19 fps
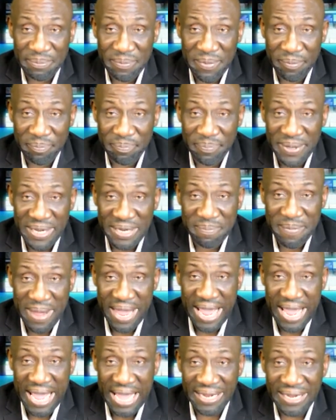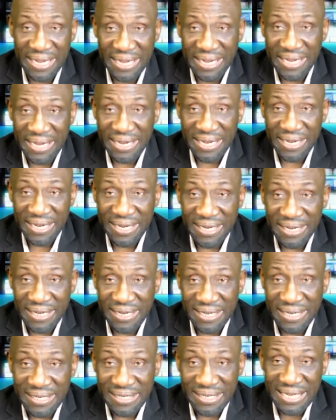big man.
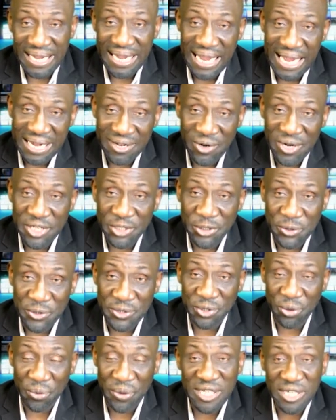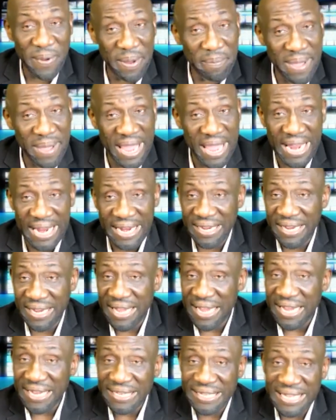Yeah, I know he shoots threes, but man,
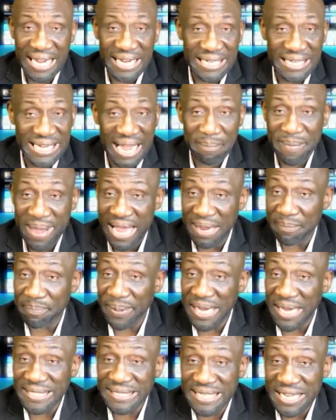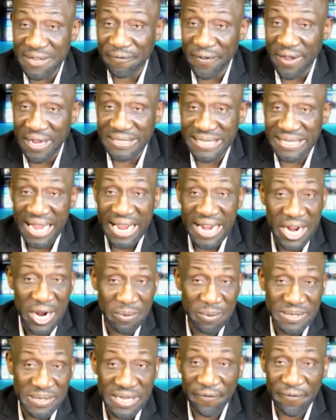that man plays defense. Now,
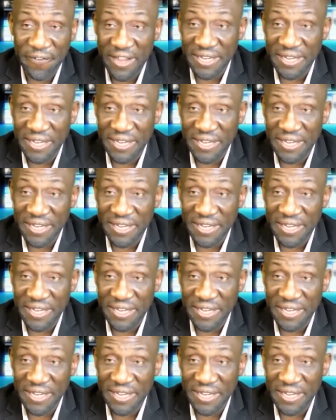help defense,